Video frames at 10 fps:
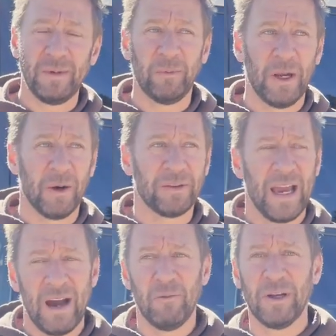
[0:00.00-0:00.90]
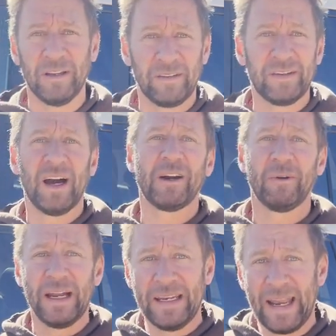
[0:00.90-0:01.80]
mean we always have one in stock
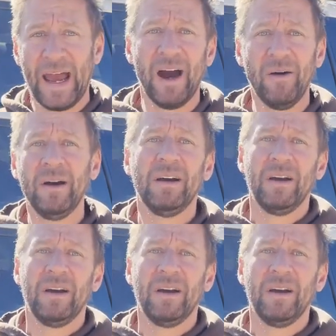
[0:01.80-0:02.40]
right now.